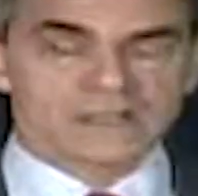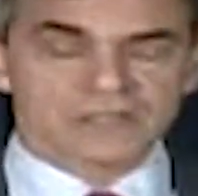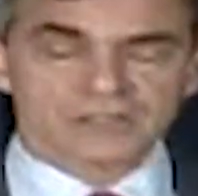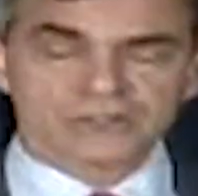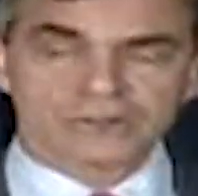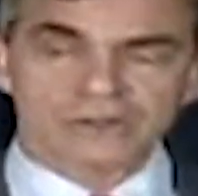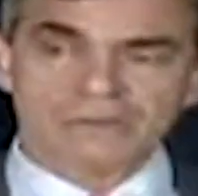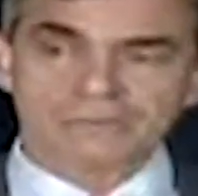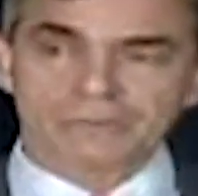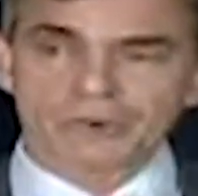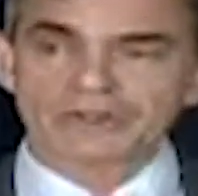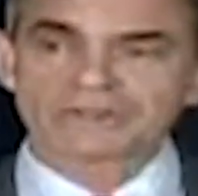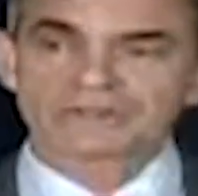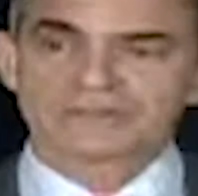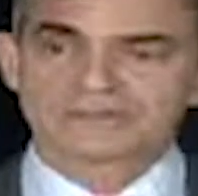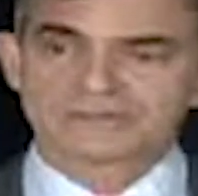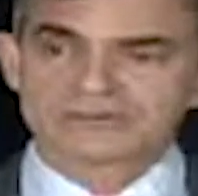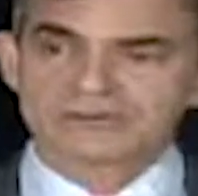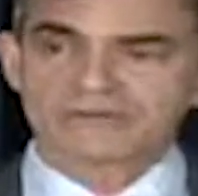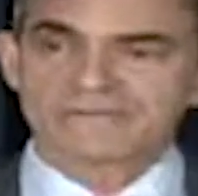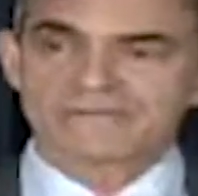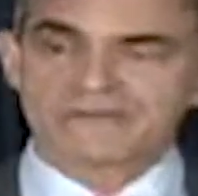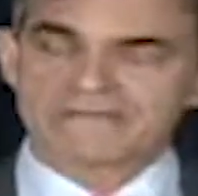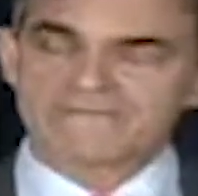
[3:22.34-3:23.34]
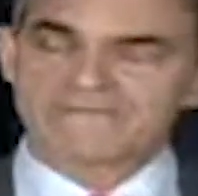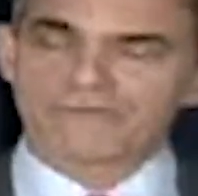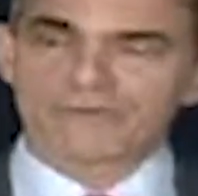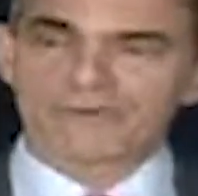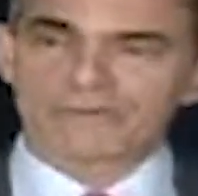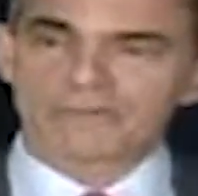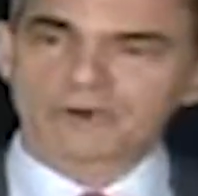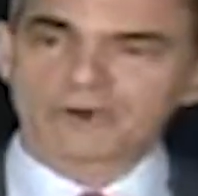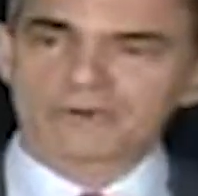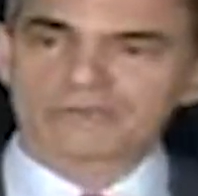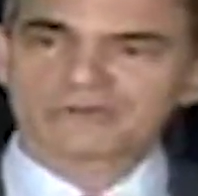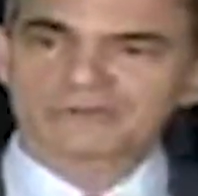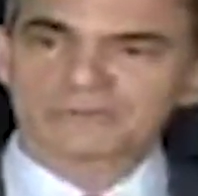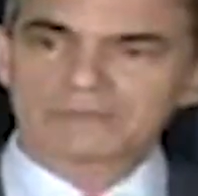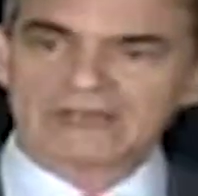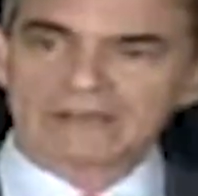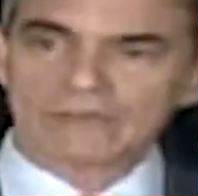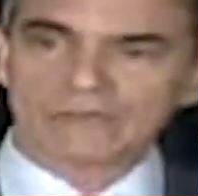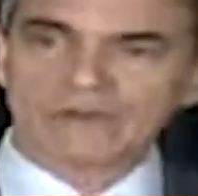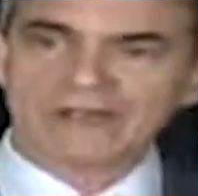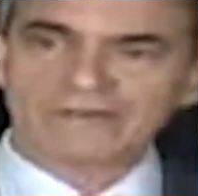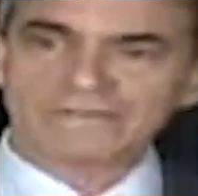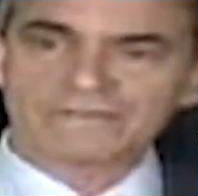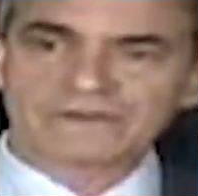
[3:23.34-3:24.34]
So I brought the survey form home to my
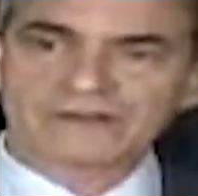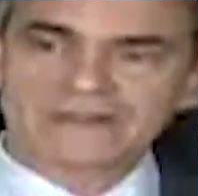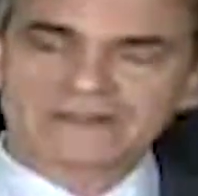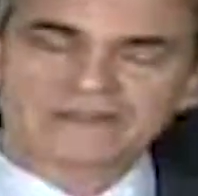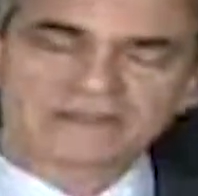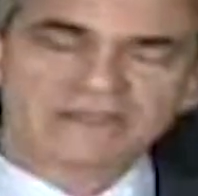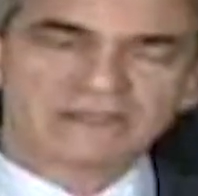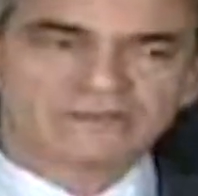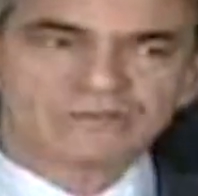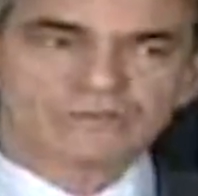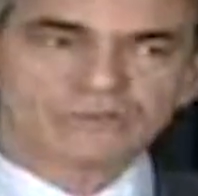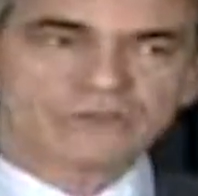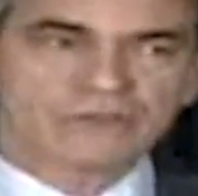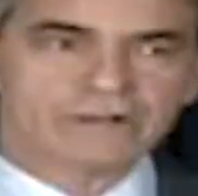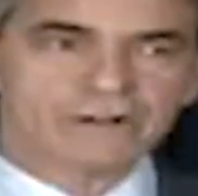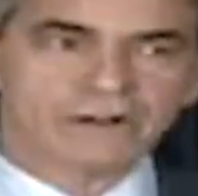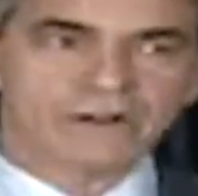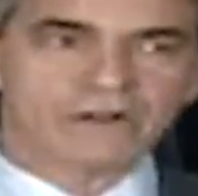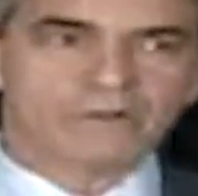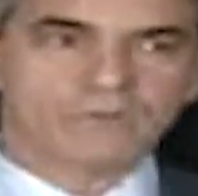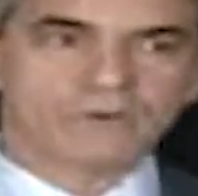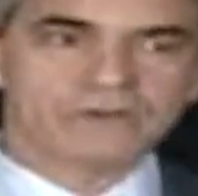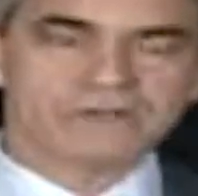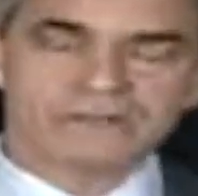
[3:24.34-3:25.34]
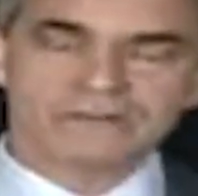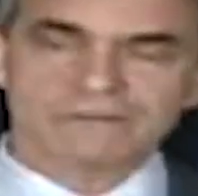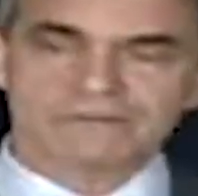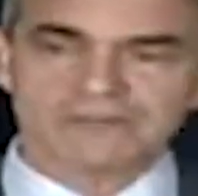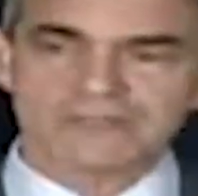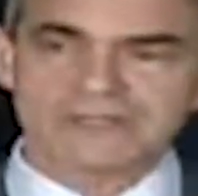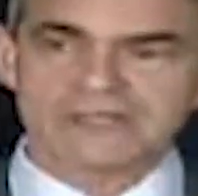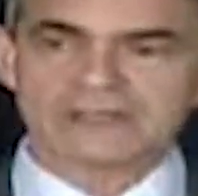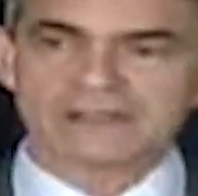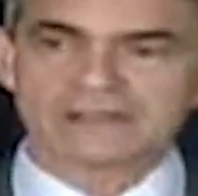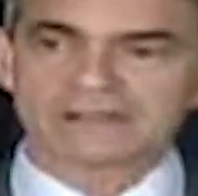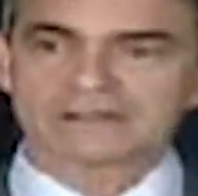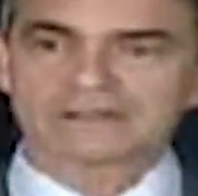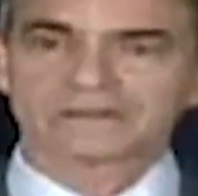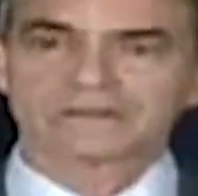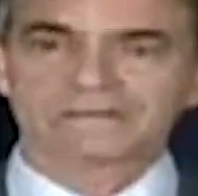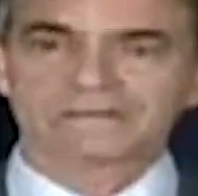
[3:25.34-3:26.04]
wife, and I said, sweetheart, what do you think?